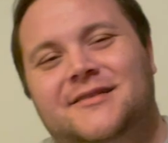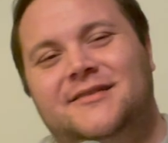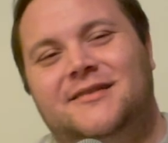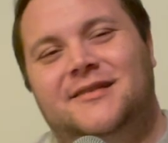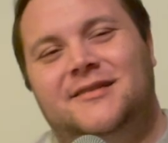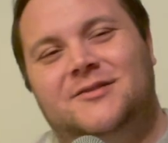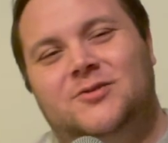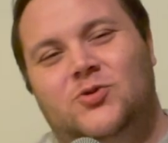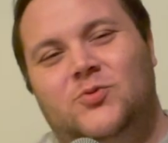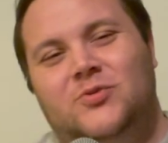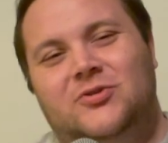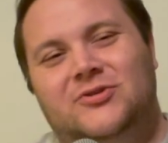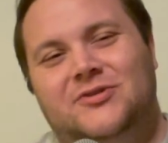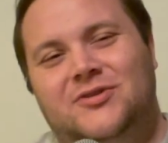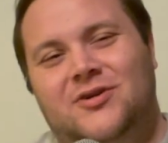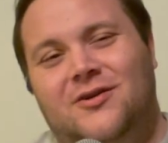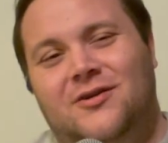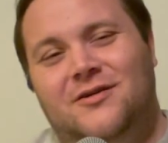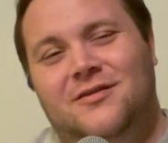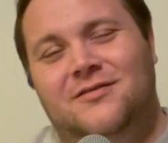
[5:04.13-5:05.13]
as a
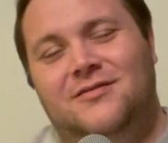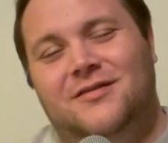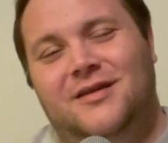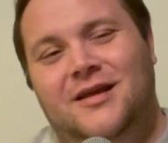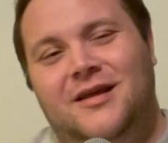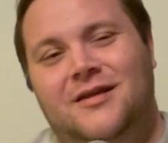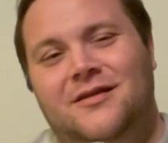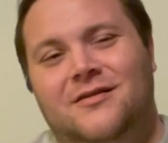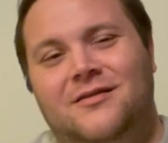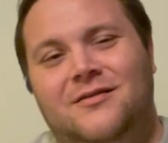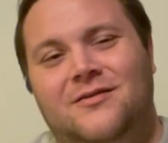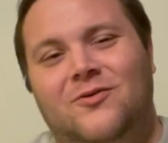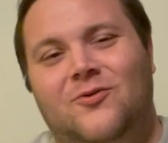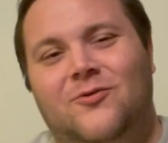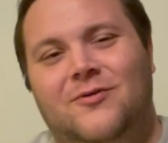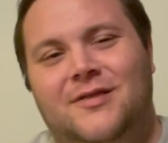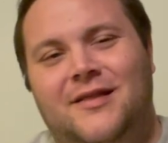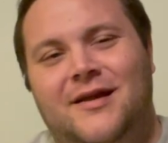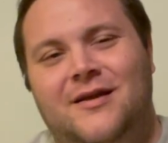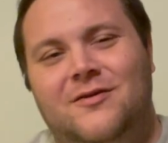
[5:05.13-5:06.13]
superstar in
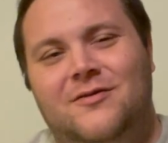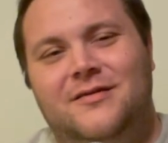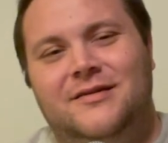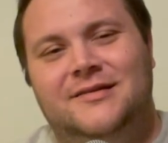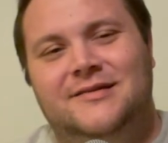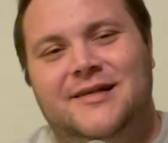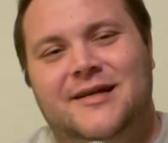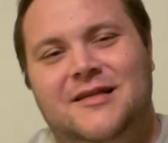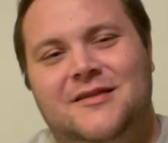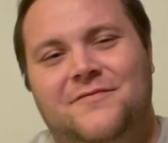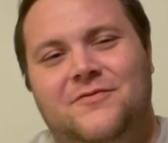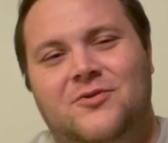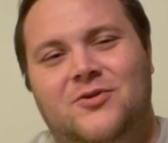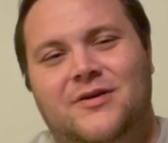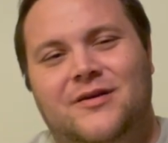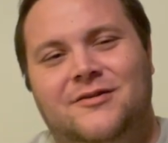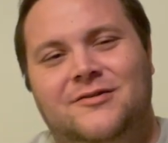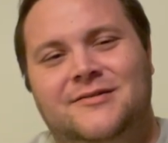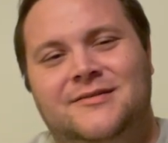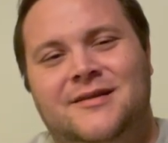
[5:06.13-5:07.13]
Orlando these last few
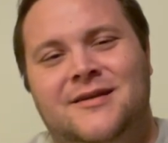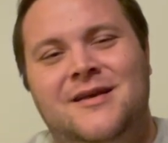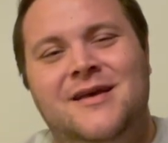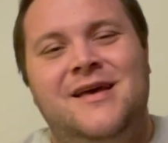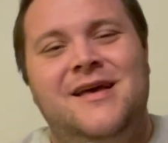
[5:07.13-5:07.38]
years.